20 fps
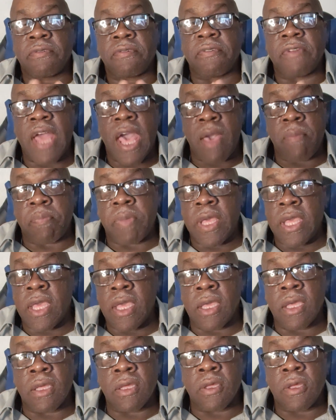
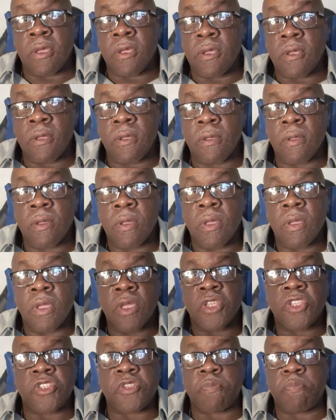flapping,
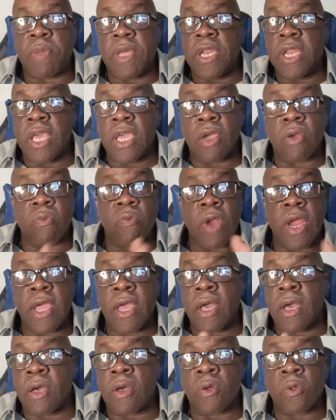spinning
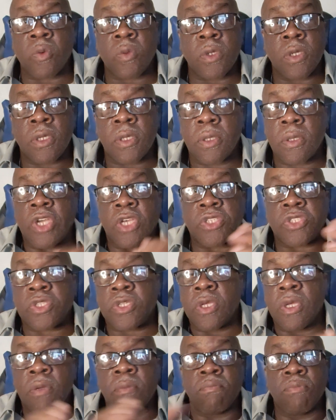around,
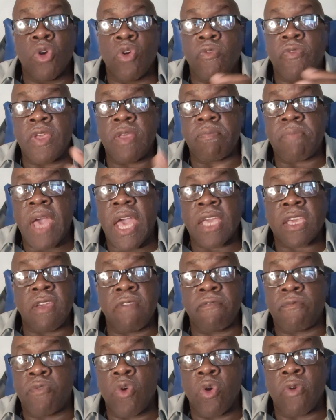just moving back
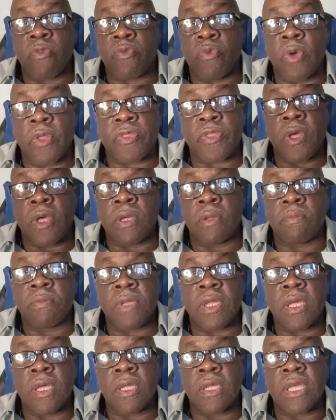and forth with an
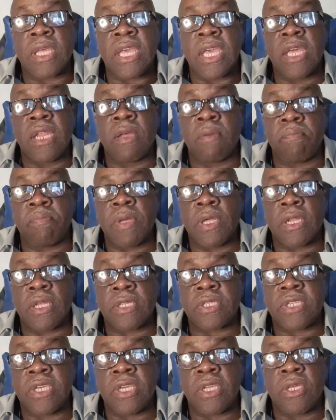
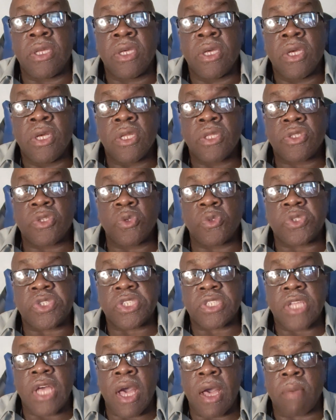inability to
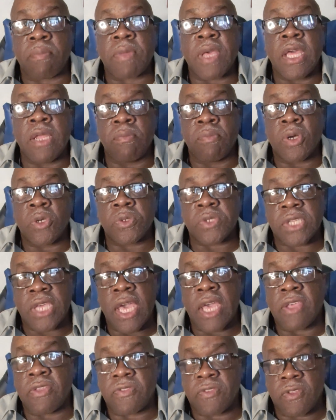stop in most
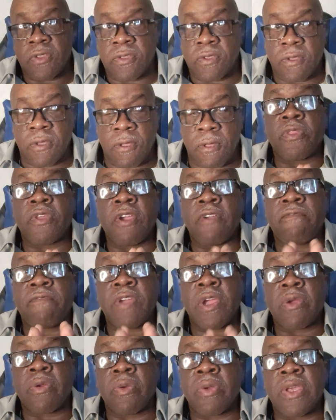cases. So they're
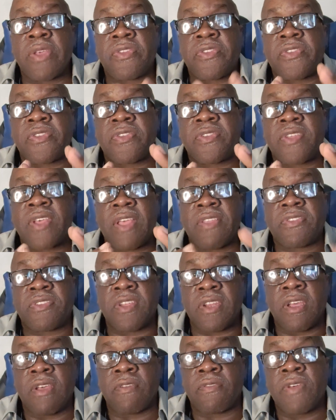very
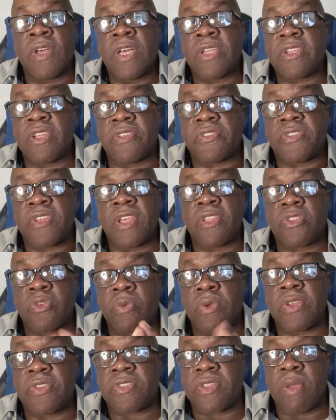sensitive to
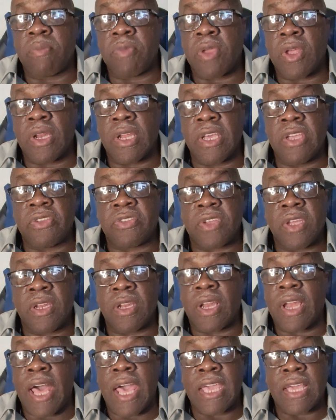sensory
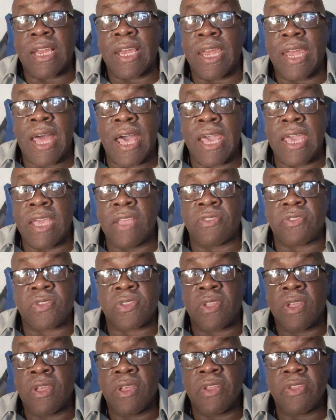stimulation like
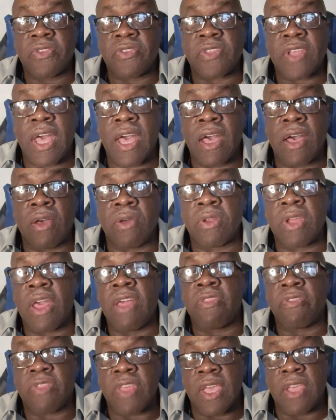lights, sound,
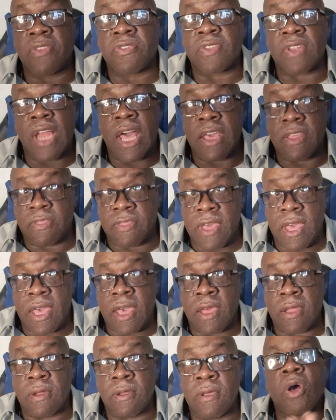and things like
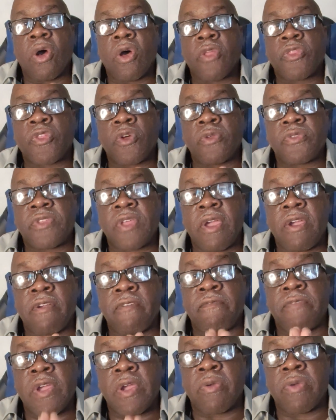that. Although they
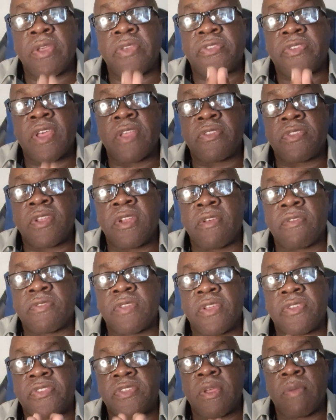are very sensitive
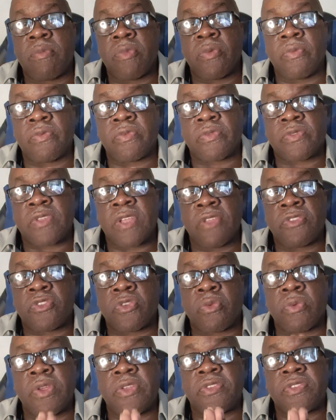to
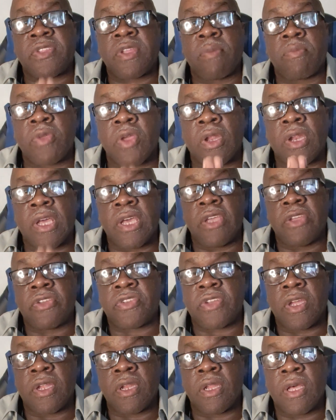sensory
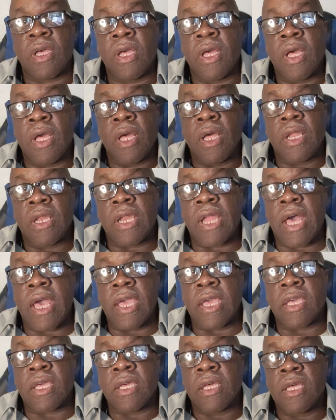stimulation
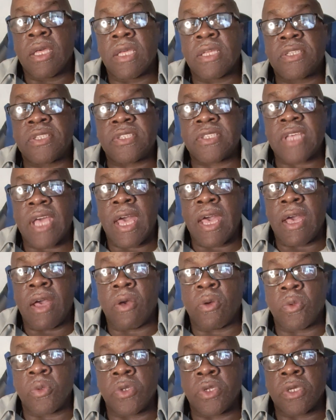like
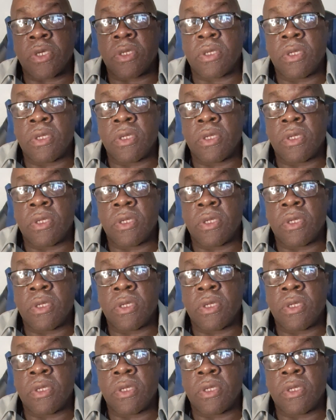sound,